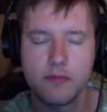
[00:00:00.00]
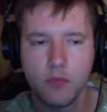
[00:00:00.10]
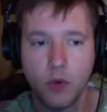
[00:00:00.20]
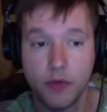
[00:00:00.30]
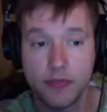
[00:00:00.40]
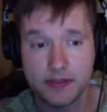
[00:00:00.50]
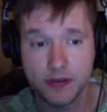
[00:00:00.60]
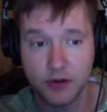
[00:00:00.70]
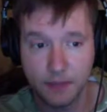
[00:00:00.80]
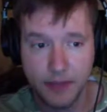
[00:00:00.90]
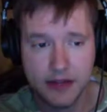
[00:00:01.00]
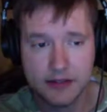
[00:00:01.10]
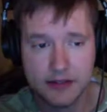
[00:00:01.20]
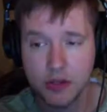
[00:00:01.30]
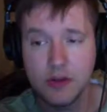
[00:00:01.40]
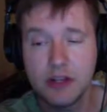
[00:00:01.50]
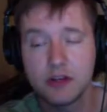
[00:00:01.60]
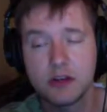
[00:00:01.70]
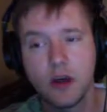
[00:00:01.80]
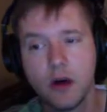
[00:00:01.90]
what that's going to mean is that you need
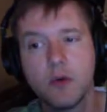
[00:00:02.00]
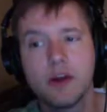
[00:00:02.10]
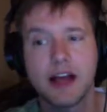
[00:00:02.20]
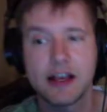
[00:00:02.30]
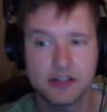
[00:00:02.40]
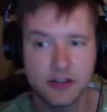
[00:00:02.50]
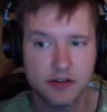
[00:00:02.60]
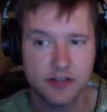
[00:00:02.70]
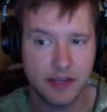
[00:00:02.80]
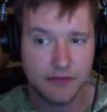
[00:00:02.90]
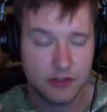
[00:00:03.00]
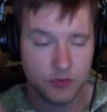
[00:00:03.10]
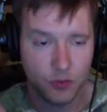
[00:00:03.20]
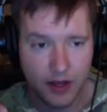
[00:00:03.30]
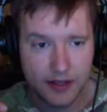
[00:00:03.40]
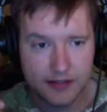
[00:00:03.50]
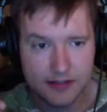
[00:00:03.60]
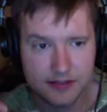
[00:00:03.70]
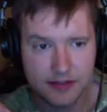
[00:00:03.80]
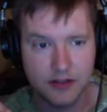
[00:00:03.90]
to know what last year's savings
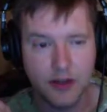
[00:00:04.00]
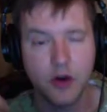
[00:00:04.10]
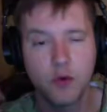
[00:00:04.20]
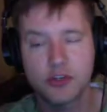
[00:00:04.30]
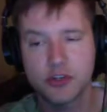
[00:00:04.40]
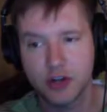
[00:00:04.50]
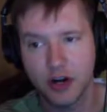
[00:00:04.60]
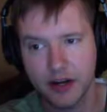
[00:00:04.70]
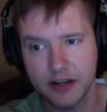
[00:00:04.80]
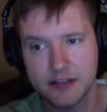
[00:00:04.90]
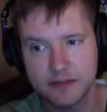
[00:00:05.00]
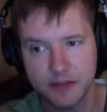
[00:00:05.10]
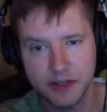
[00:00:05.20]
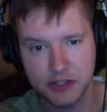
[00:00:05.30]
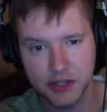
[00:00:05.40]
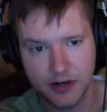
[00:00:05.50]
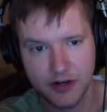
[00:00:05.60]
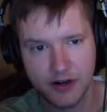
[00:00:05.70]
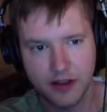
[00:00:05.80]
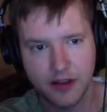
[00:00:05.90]
was to know what your target is for this
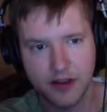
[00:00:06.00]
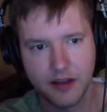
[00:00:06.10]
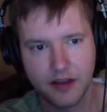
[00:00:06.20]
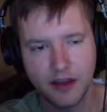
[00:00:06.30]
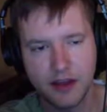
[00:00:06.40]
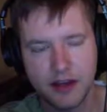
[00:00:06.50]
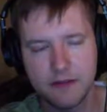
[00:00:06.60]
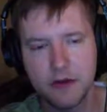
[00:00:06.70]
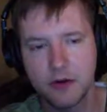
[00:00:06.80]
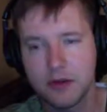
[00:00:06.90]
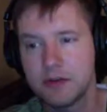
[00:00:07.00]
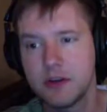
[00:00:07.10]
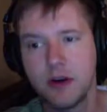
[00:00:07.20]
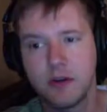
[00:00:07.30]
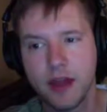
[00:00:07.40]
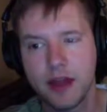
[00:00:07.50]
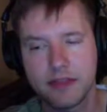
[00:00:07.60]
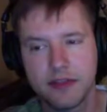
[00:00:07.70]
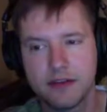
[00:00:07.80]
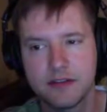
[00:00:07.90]
year. And if you don't even know
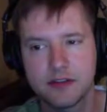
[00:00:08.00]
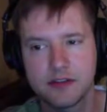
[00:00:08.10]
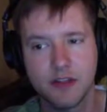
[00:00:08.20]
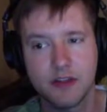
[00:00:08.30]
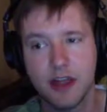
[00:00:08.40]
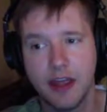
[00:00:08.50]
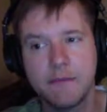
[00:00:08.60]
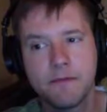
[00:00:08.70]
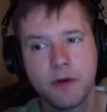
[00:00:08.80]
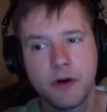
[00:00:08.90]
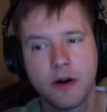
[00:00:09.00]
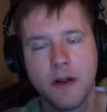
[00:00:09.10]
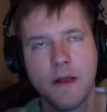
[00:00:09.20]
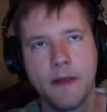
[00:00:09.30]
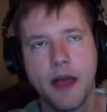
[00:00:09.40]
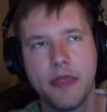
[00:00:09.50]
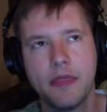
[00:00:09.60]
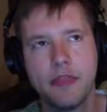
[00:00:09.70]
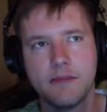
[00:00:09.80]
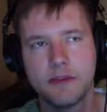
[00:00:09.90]
that, then there's nothing to aim for.
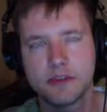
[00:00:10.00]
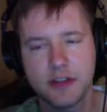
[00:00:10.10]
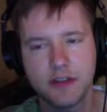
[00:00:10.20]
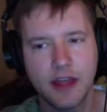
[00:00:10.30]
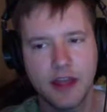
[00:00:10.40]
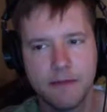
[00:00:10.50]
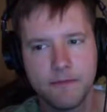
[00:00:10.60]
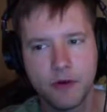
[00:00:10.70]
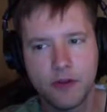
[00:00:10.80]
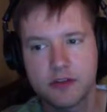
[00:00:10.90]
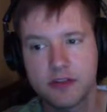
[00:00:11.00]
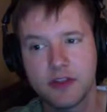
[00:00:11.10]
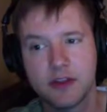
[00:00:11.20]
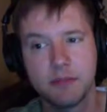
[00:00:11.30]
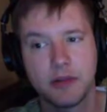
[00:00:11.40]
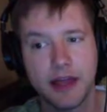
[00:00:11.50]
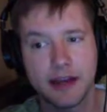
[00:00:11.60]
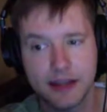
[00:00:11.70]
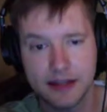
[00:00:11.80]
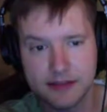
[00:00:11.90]
And if there's nothing to aim for, there's nothing to plan
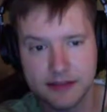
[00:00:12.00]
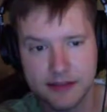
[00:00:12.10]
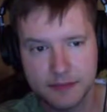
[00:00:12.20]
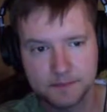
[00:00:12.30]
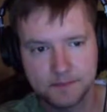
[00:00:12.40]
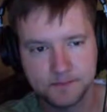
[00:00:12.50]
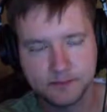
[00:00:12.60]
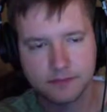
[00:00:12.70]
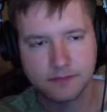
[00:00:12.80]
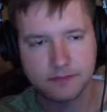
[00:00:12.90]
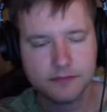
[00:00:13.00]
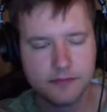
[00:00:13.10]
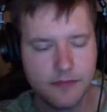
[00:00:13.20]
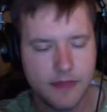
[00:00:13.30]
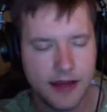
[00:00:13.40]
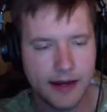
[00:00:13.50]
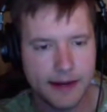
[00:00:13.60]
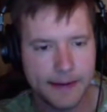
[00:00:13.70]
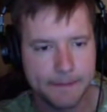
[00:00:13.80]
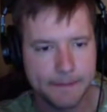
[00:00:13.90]
against.
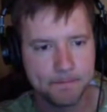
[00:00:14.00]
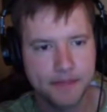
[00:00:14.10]
So